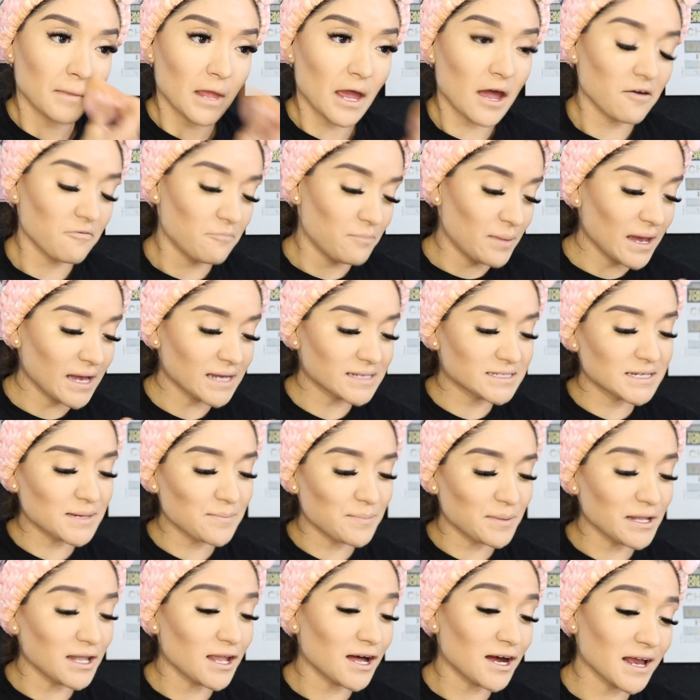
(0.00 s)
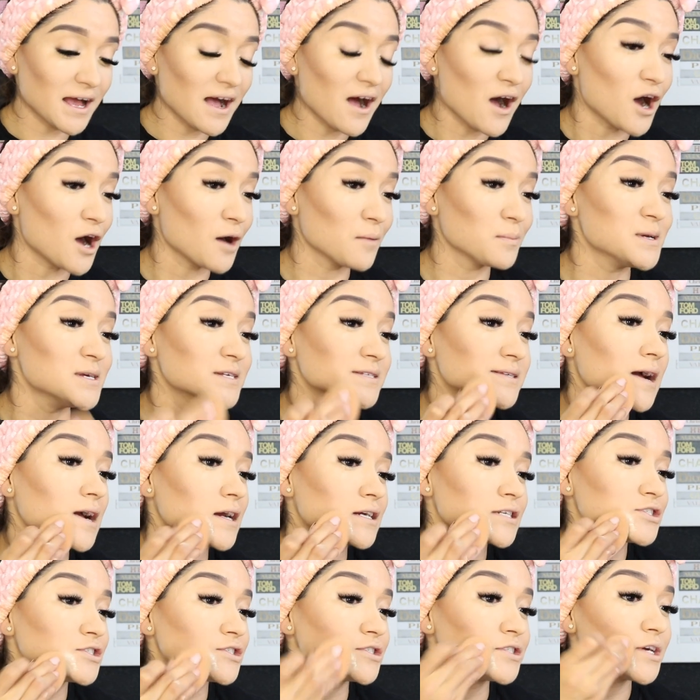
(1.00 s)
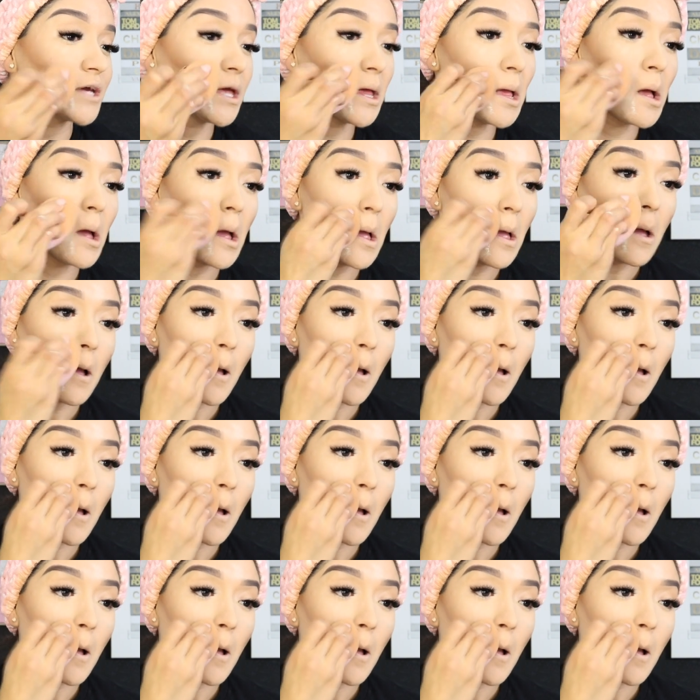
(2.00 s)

I've picked up a lot of hobbies, actually.